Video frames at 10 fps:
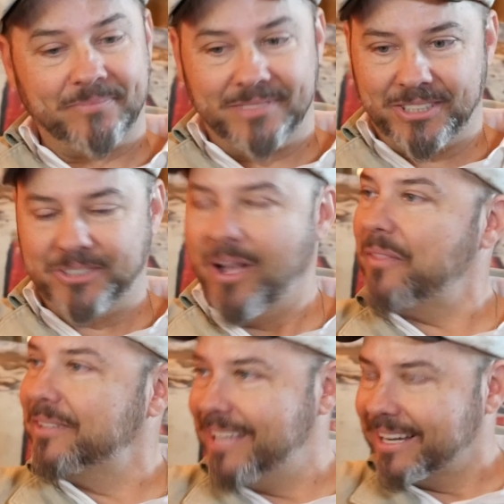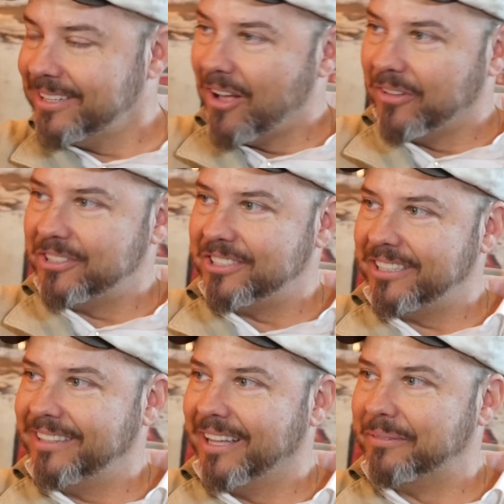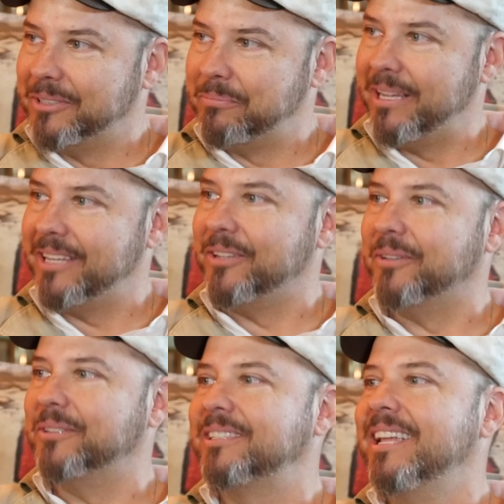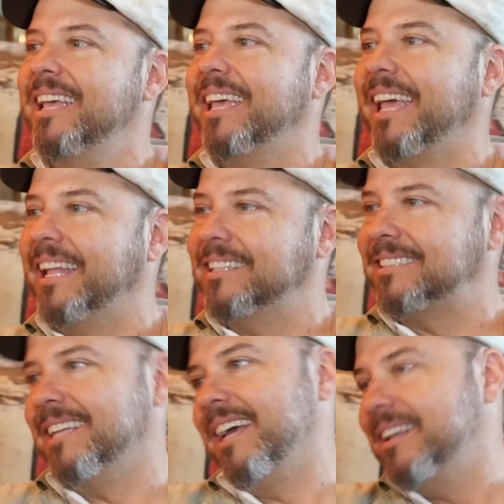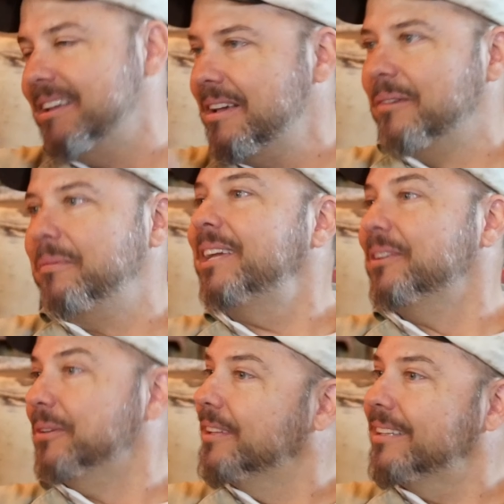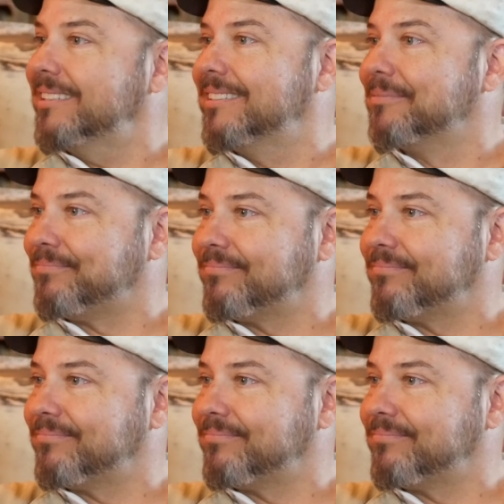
saw the technology that was being used, and said, we can do this.